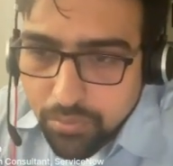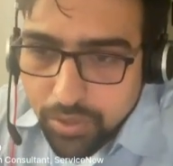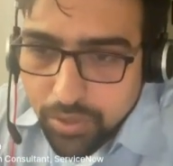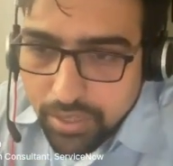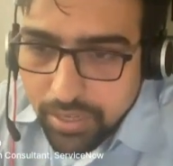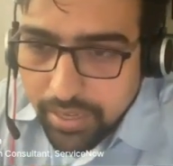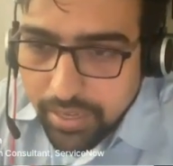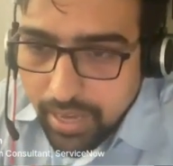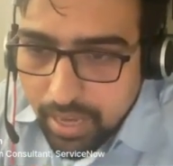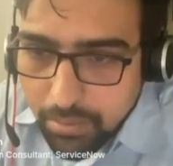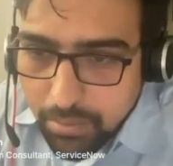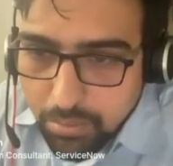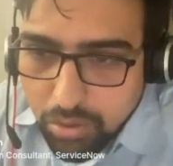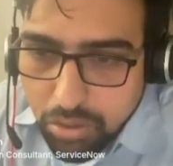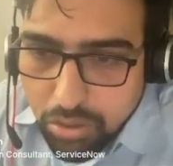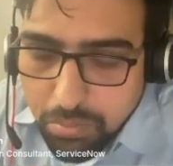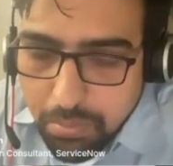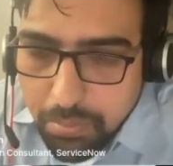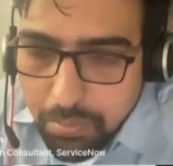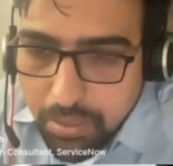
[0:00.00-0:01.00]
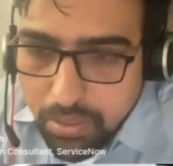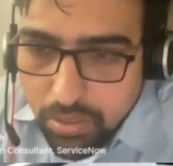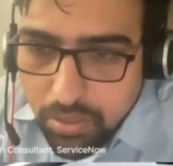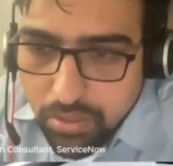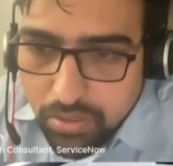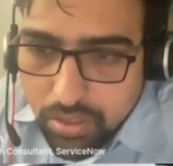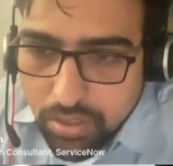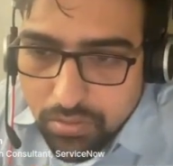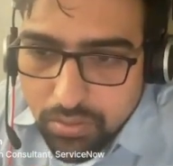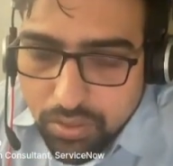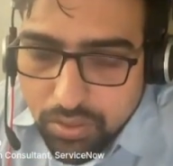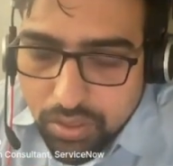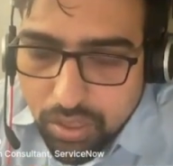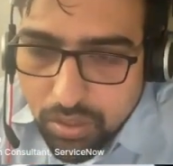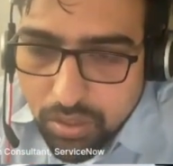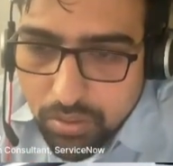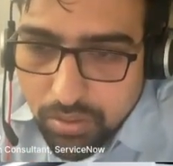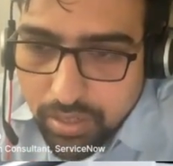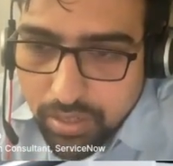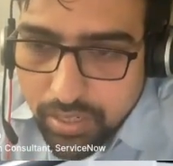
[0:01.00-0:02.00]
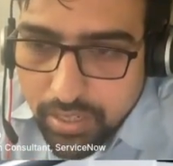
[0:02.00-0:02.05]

quick app could be built on ServiceNow,